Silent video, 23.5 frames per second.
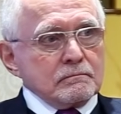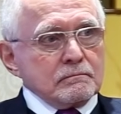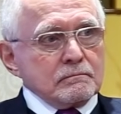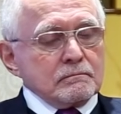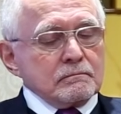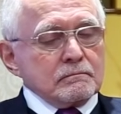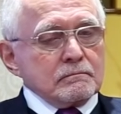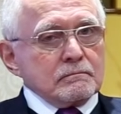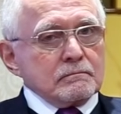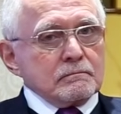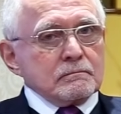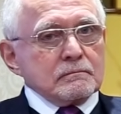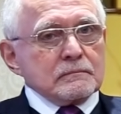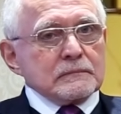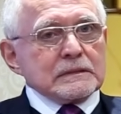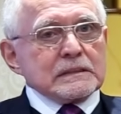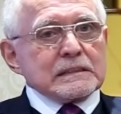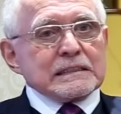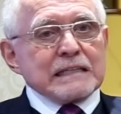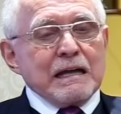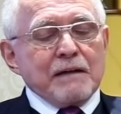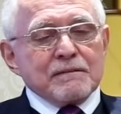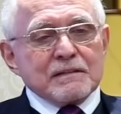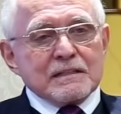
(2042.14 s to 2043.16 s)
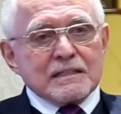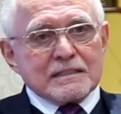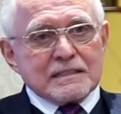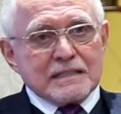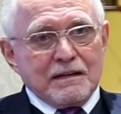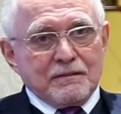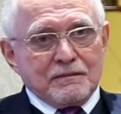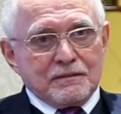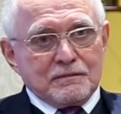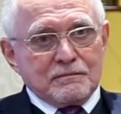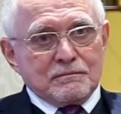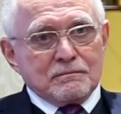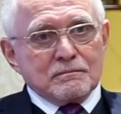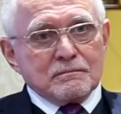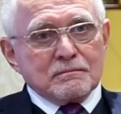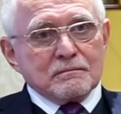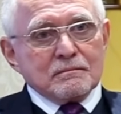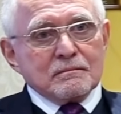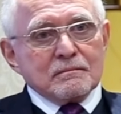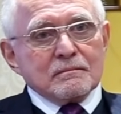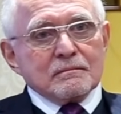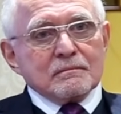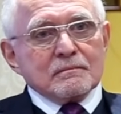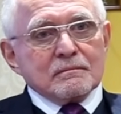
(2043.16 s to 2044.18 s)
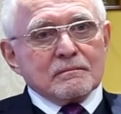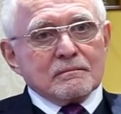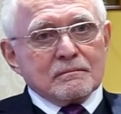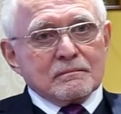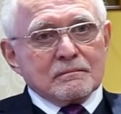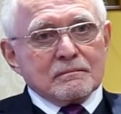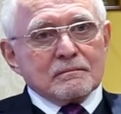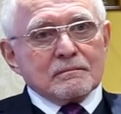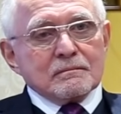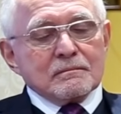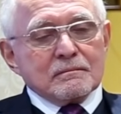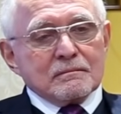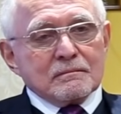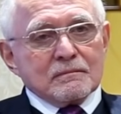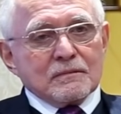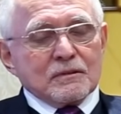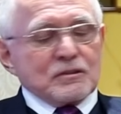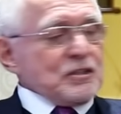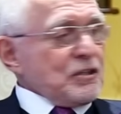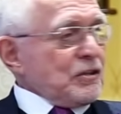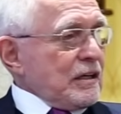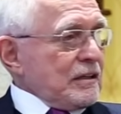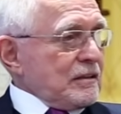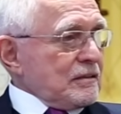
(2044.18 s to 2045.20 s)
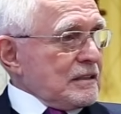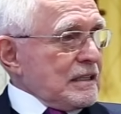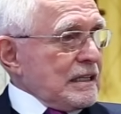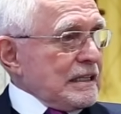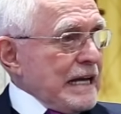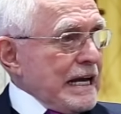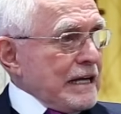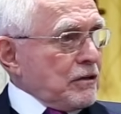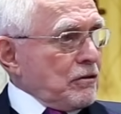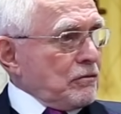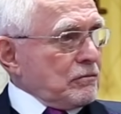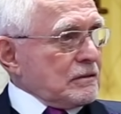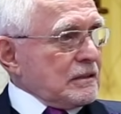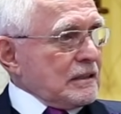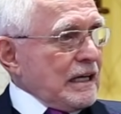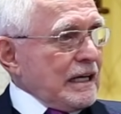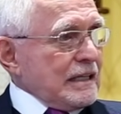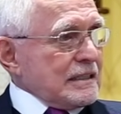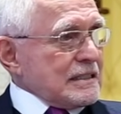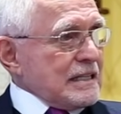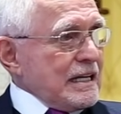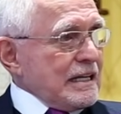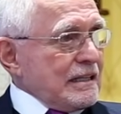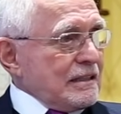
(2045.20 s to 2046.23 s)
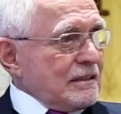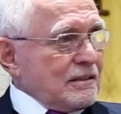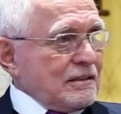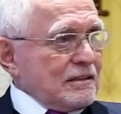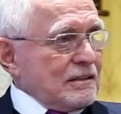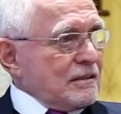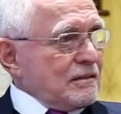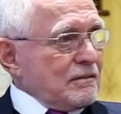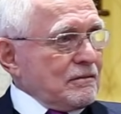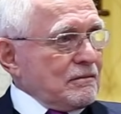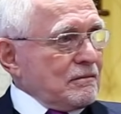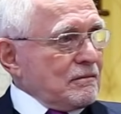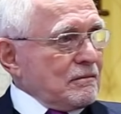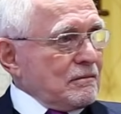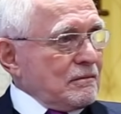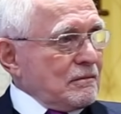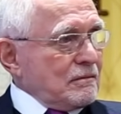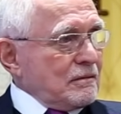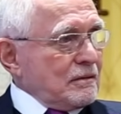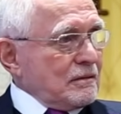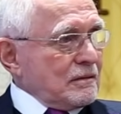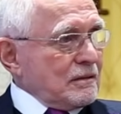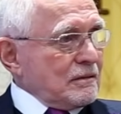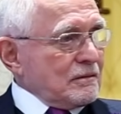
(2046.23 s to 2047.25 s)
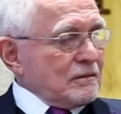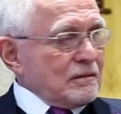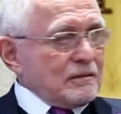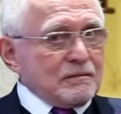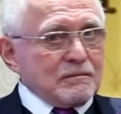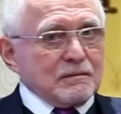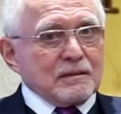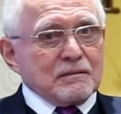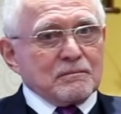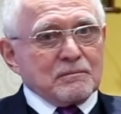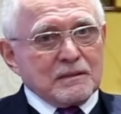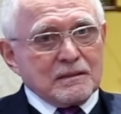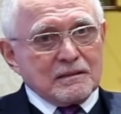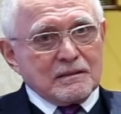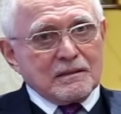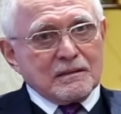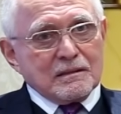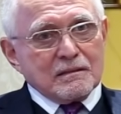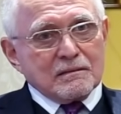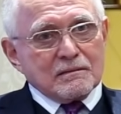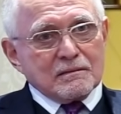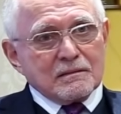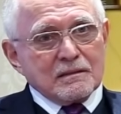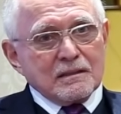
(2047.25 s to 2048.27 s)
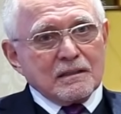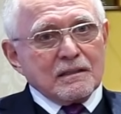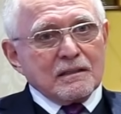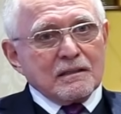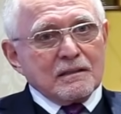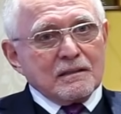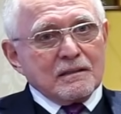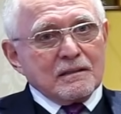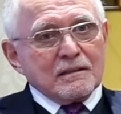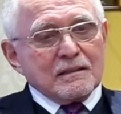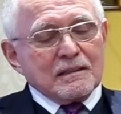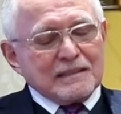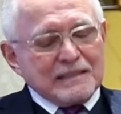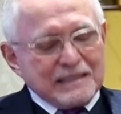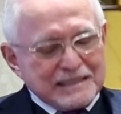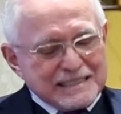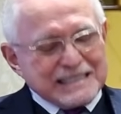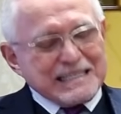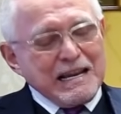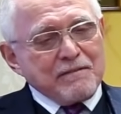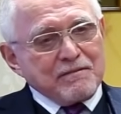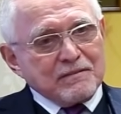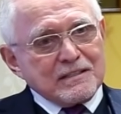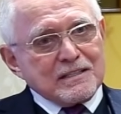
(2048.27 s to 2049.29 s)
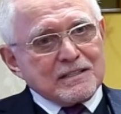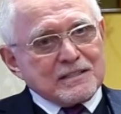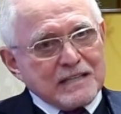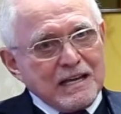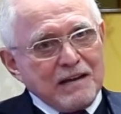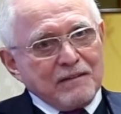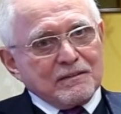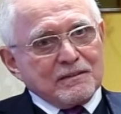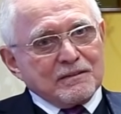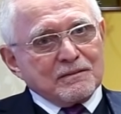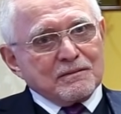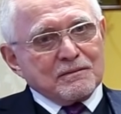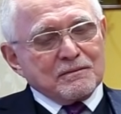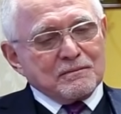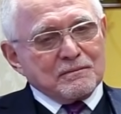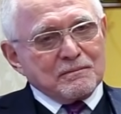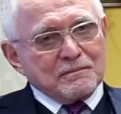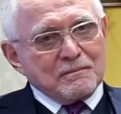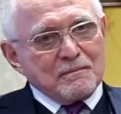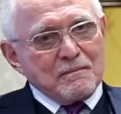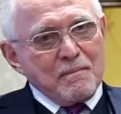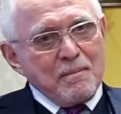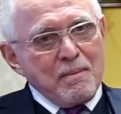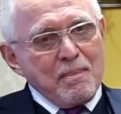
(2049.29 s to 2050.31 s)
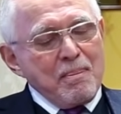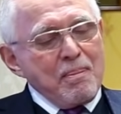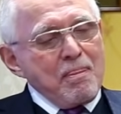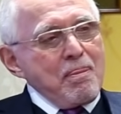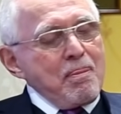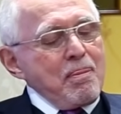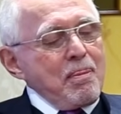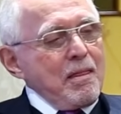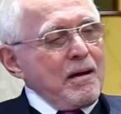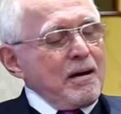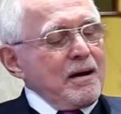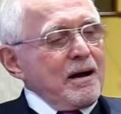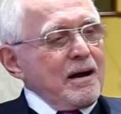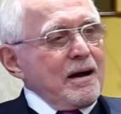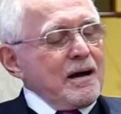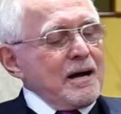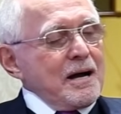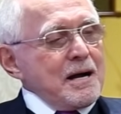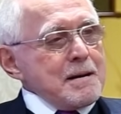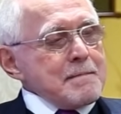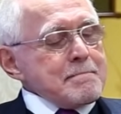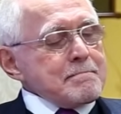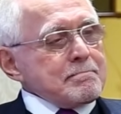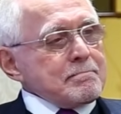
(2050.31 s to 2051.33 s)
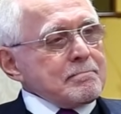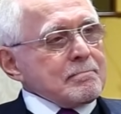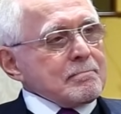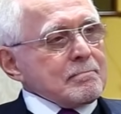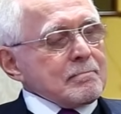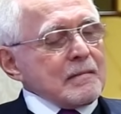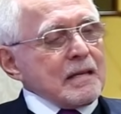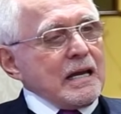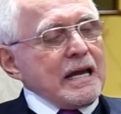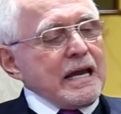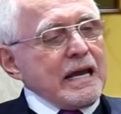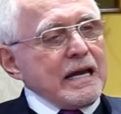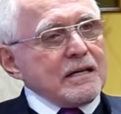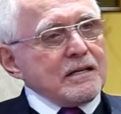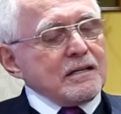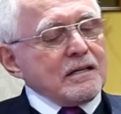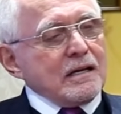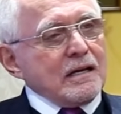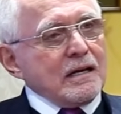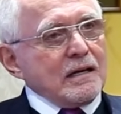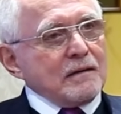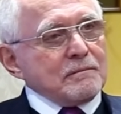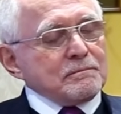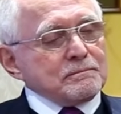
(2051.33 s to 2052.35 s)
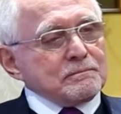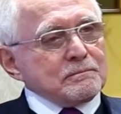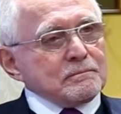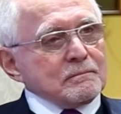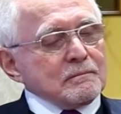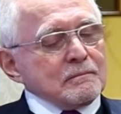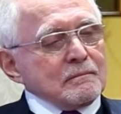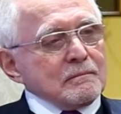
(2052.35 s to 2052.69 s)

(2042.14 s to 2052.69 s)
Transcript: 77. 77. Was there an echo? Did I say it? no, no, no. But you know, seventy-seven, um, and um,